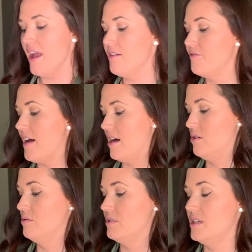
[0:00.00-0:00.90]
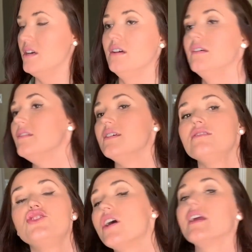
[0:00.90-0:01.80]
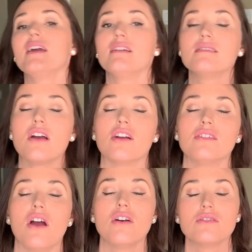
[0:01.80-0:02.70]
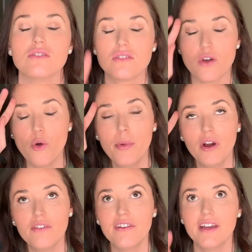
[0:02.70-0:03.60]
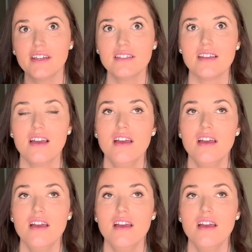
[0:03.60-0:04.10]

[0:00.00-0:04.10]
have found these jeggings are so perfect